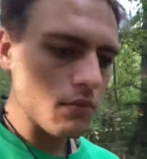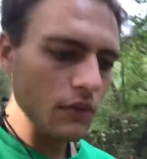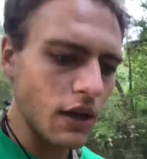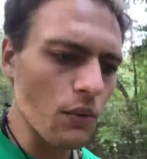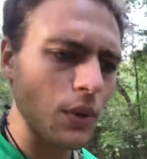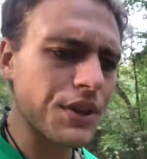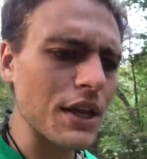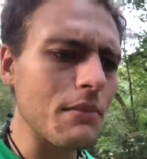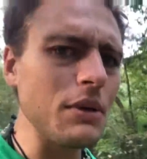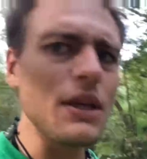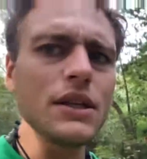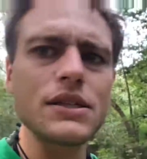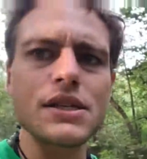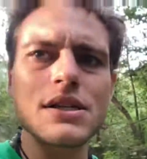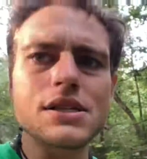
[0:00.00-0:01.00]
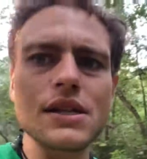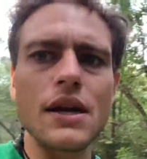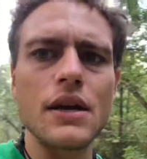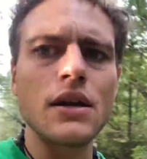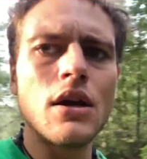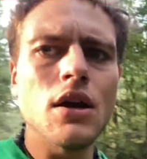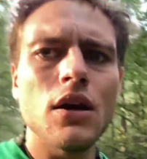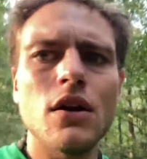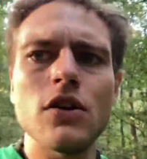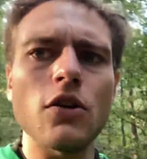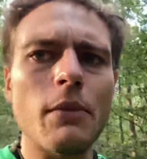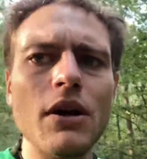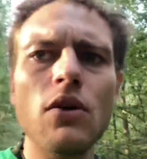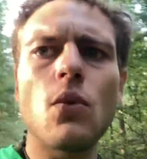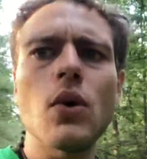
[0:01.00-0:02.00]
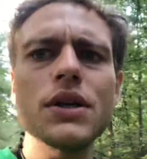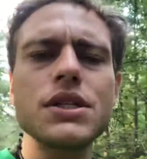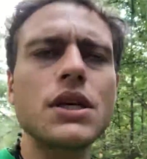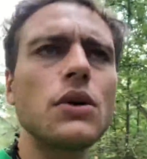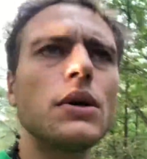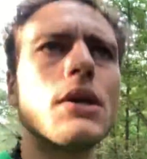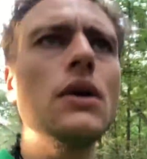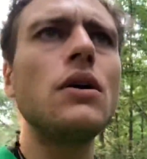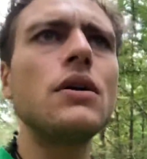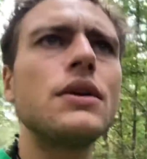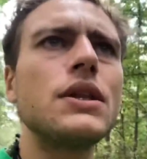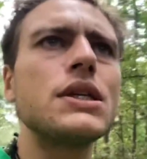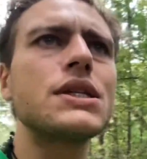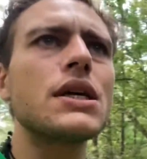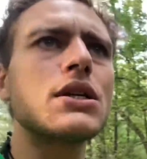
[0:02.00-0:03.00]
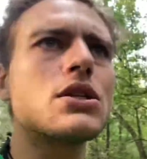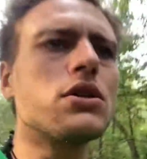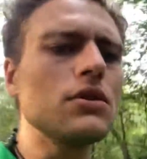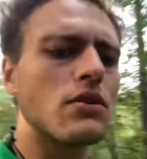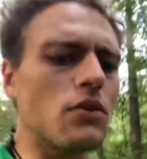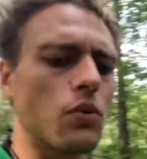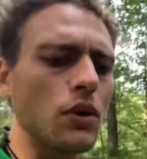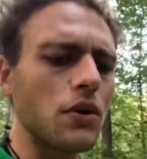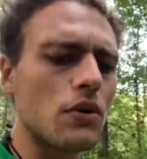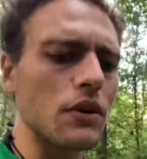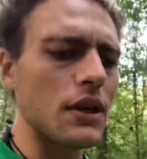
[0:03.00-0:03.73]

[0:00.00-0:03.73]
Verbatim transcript: And what that means is that no matter what's going on in this external world,